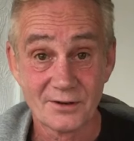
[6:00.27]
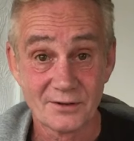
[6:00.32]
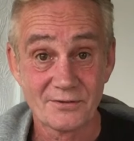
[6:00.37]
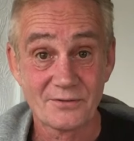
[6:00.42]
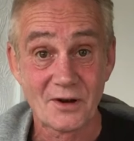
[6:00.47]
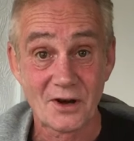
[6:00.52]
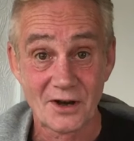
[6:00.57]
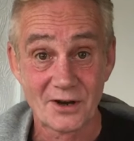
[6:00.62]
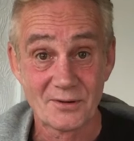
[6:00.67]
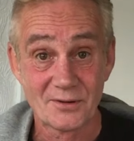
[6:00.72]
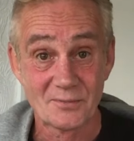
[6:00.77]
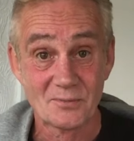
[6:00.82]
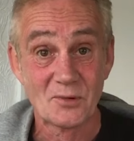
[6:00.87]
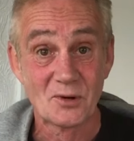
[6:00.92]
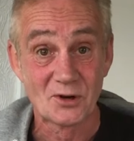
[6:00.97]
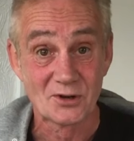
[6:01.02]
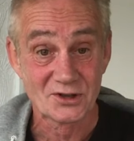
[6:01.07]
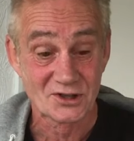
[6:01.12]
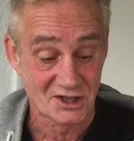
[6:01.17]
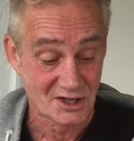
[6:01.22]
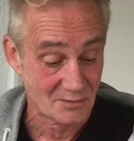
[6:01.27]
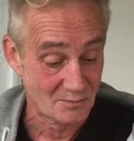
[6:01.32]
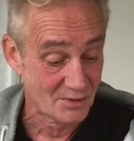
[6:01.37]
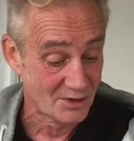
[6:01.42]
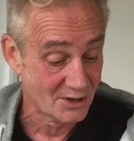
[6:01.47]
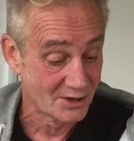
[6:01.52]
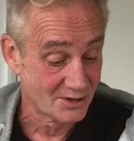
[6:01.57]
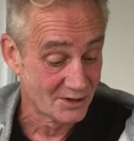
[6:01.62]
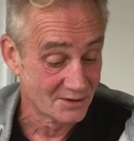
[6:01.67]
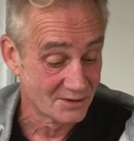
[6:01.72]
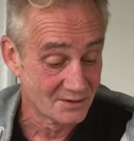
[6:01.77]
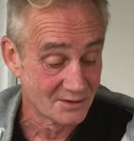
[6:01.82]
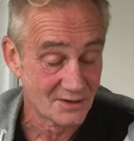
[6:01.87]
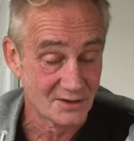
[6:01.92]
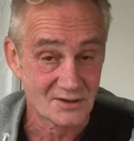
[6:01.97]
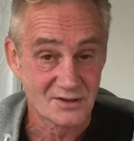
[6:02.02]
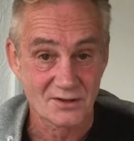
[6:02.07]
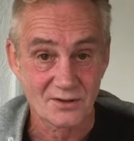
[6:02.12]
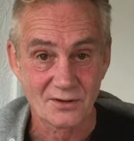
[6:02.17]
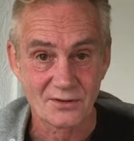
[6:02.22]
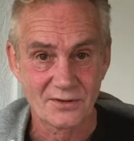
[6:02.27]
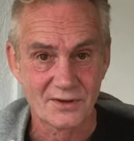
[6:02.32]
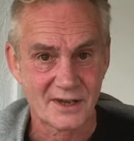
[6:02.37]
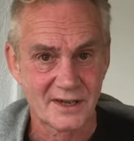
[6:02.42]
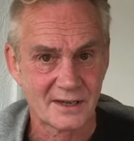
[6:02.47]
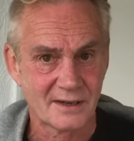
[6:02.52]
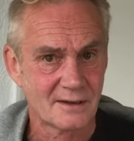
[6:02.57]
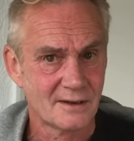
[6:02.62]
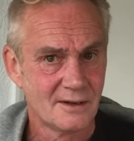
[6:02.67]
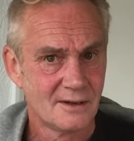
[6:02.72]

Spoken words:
a fire and watch it burn, and you sort of think,